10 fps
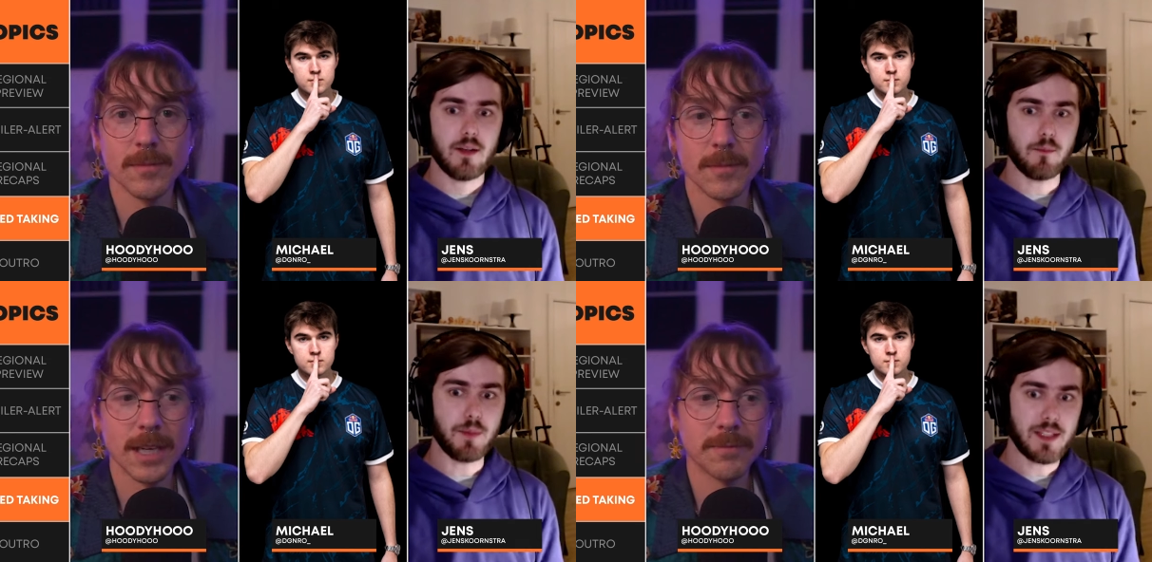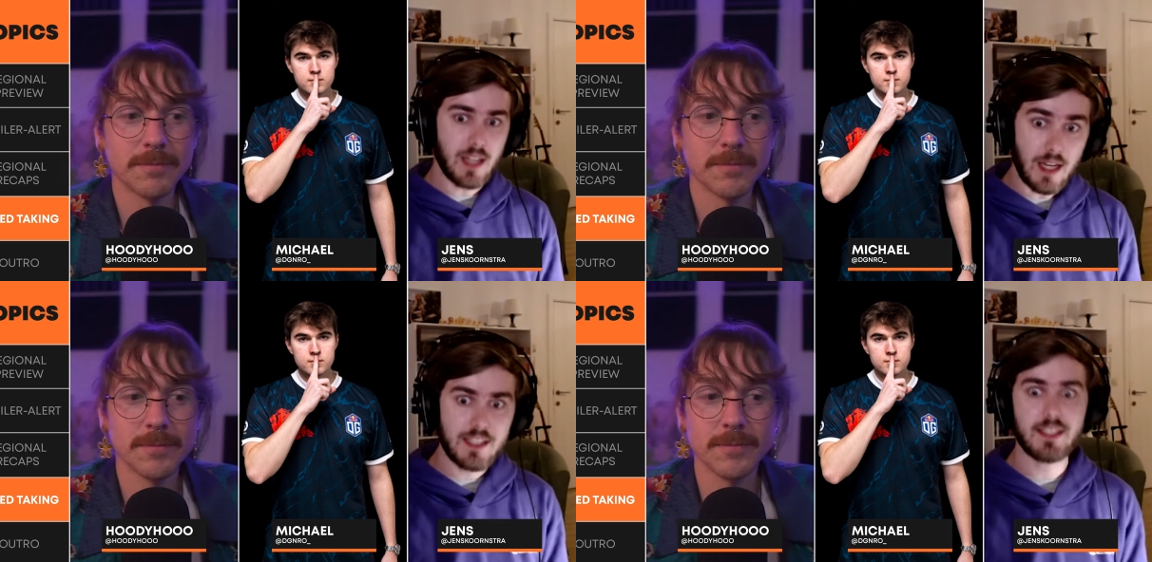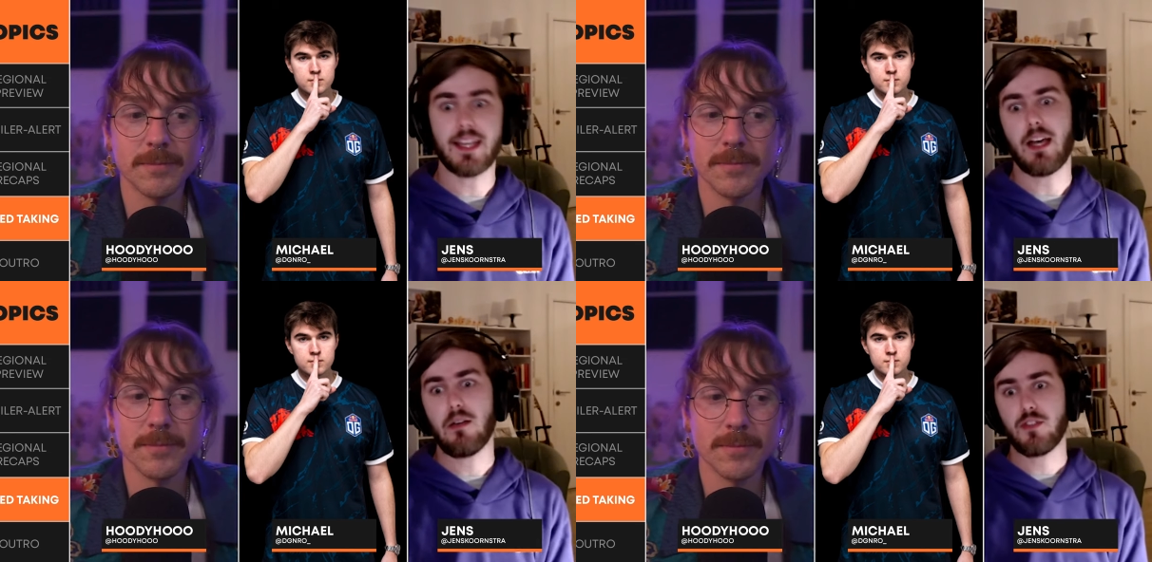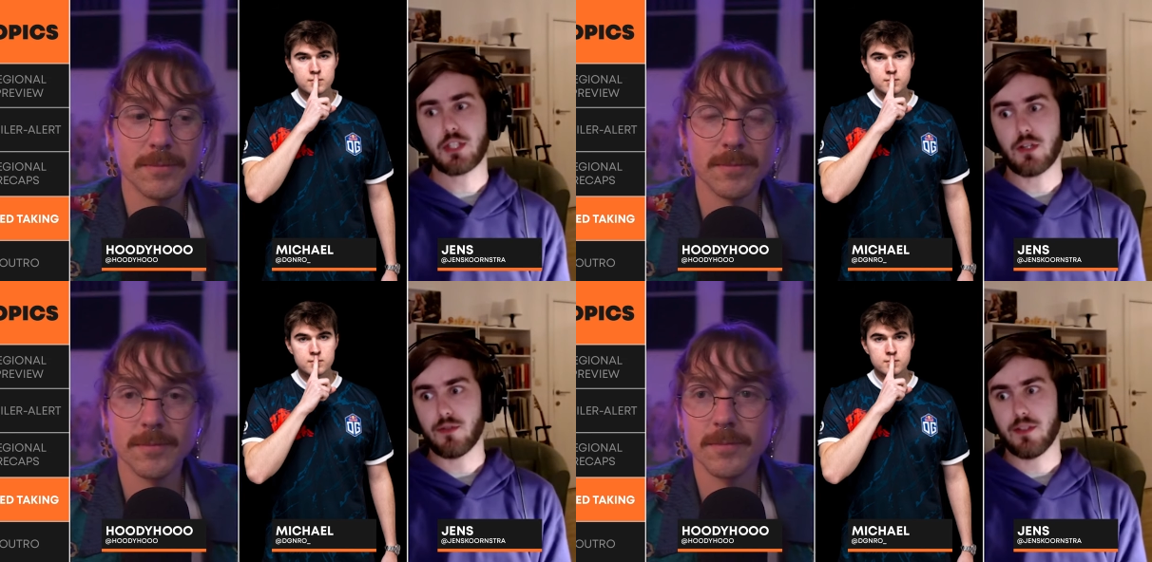Speaker 1: Yeah. because they have
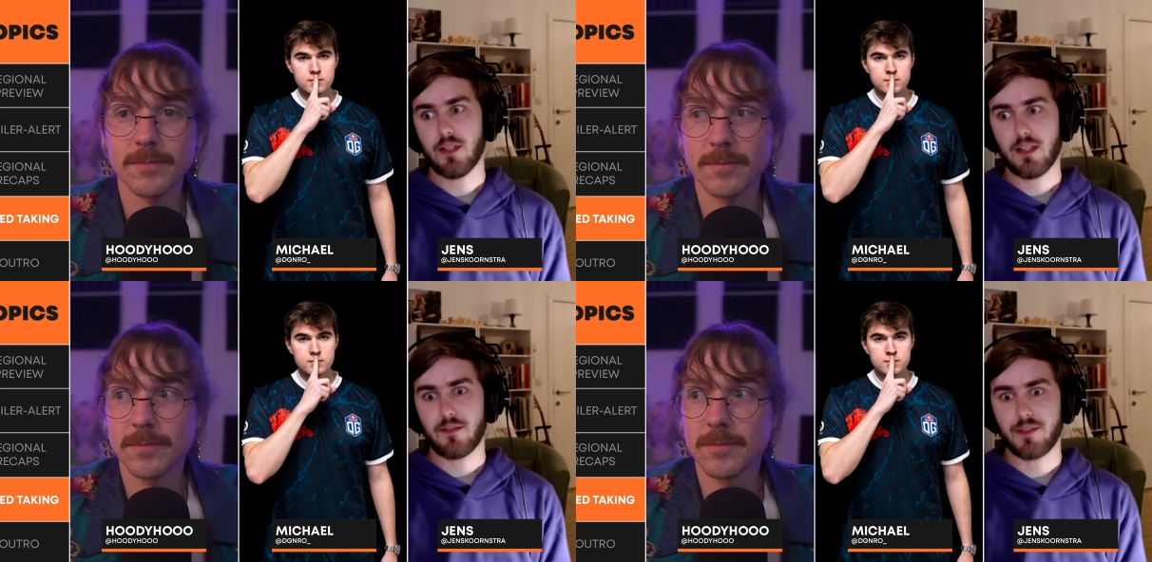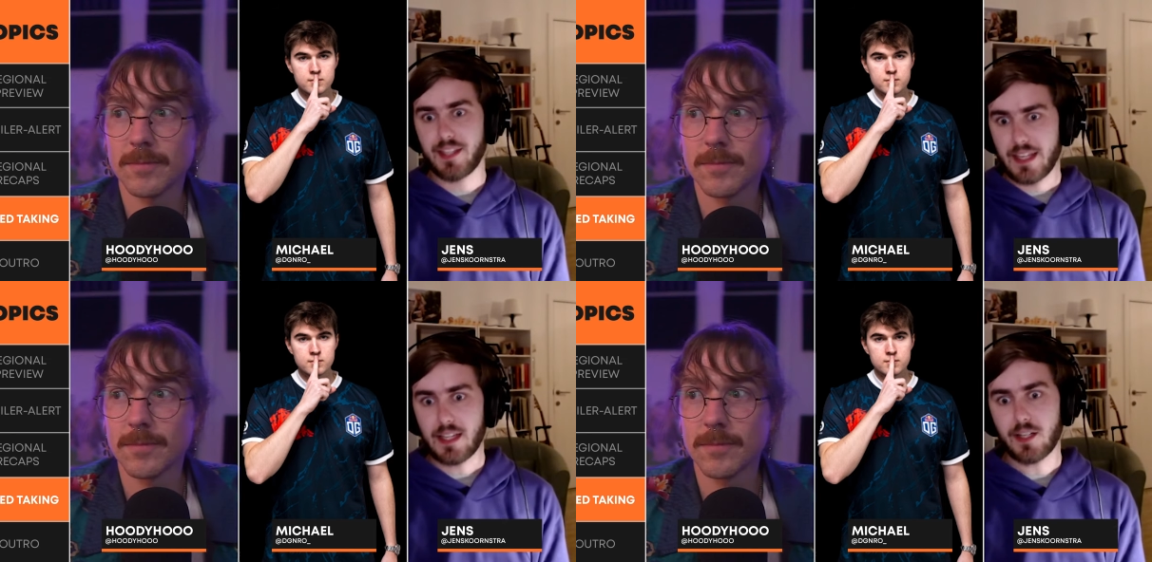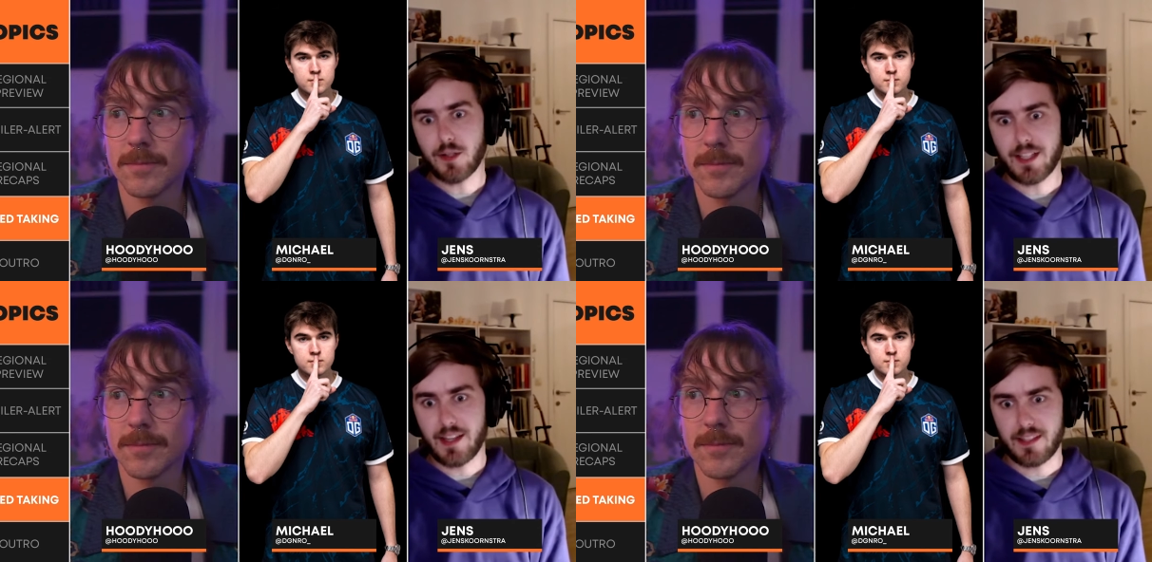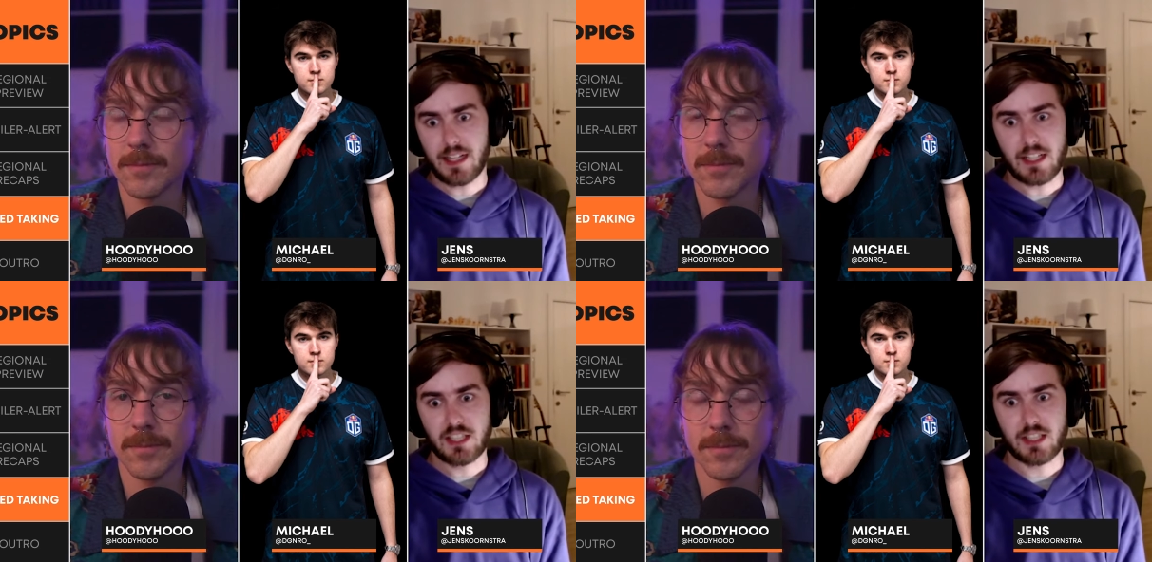shown they can do it
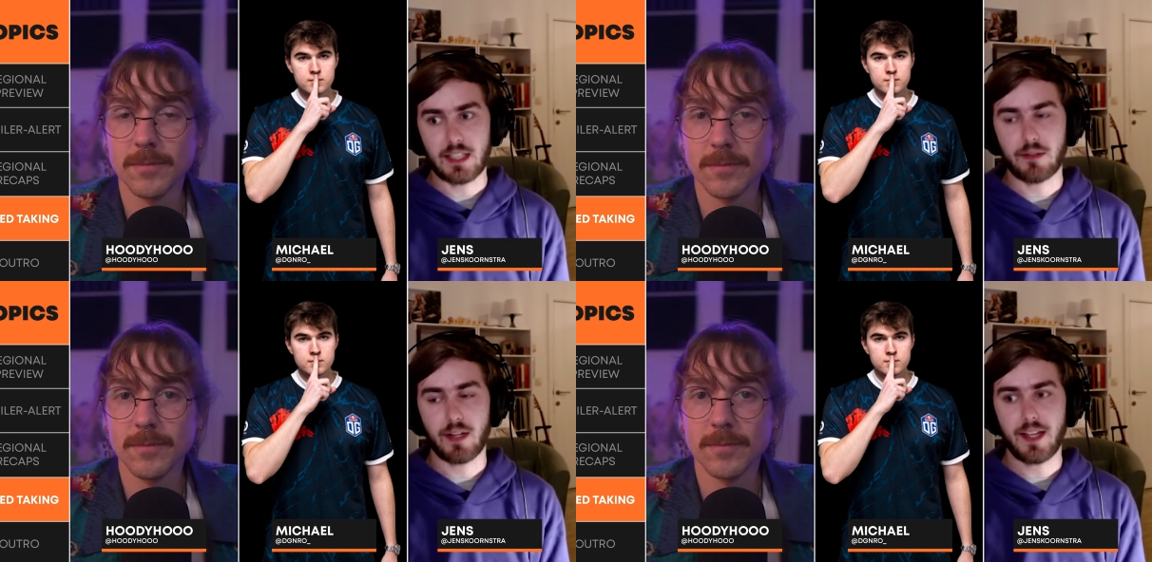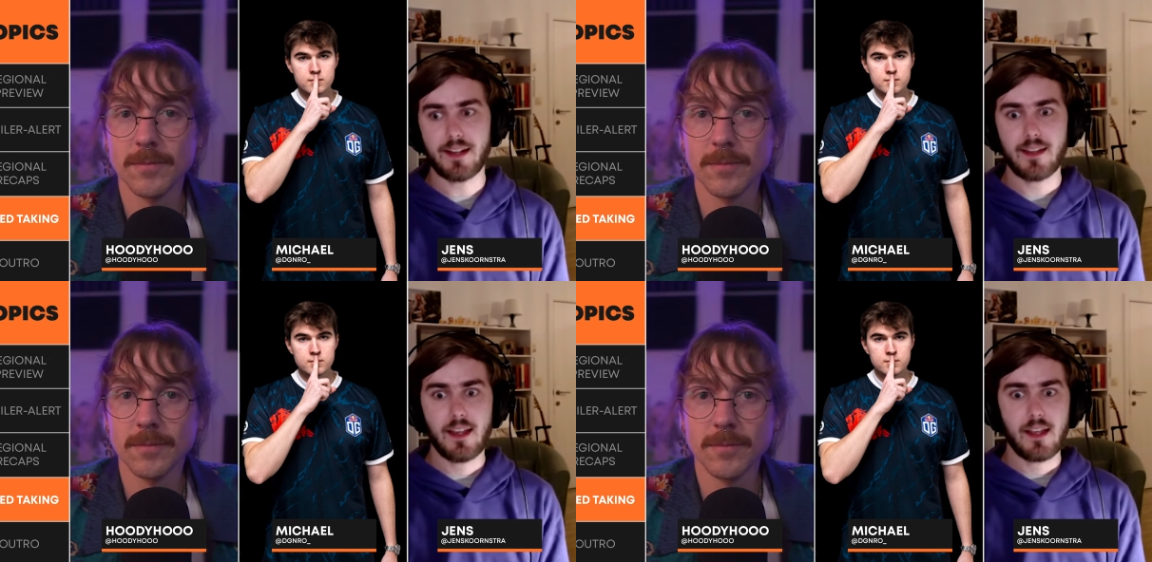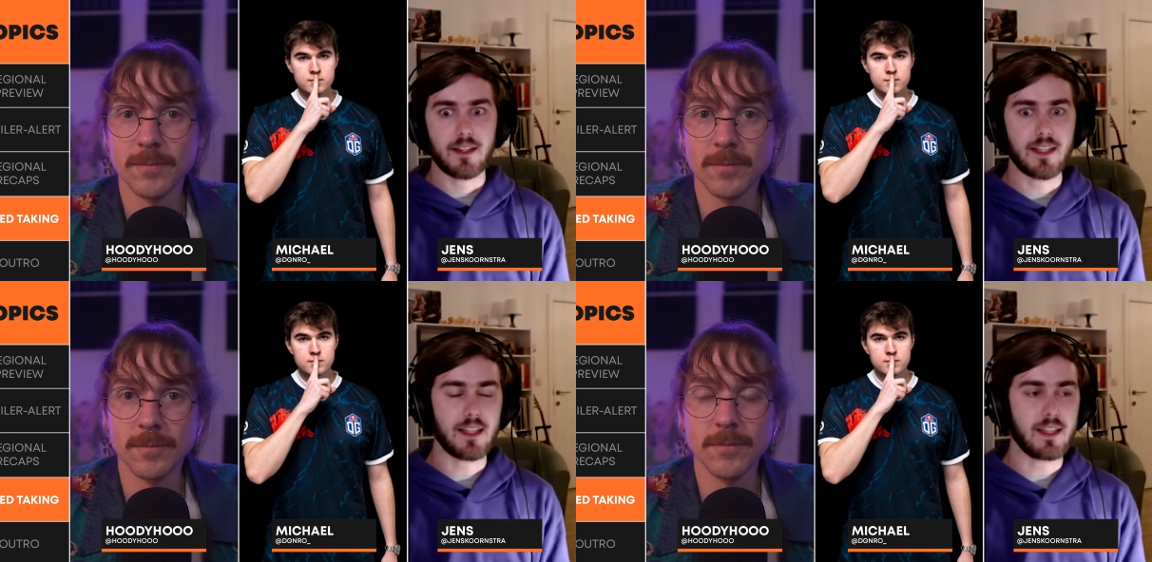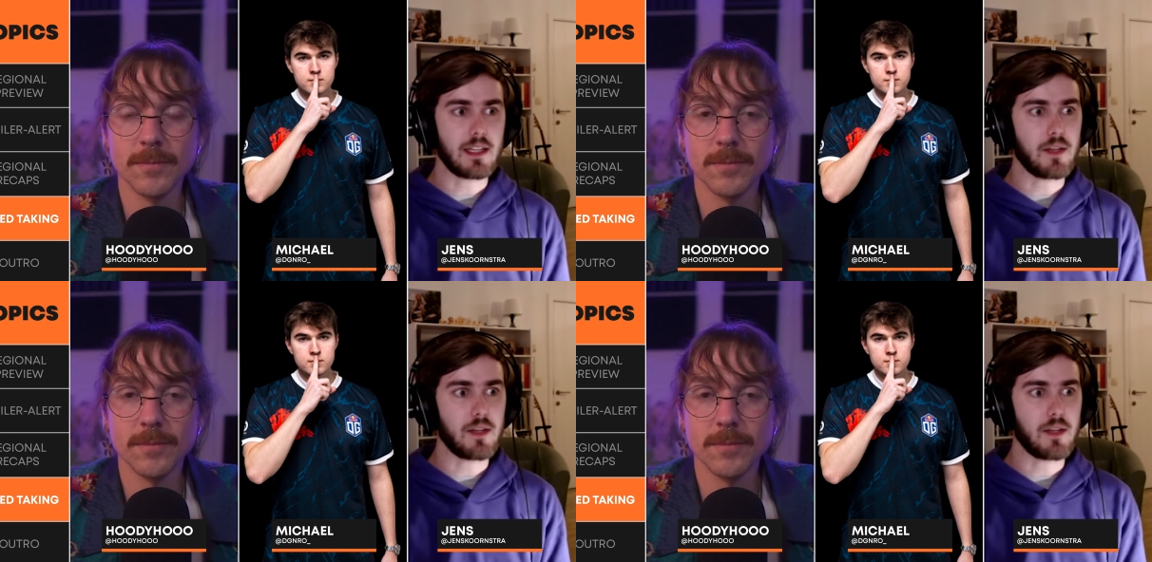internationally, right? Mm -hmm.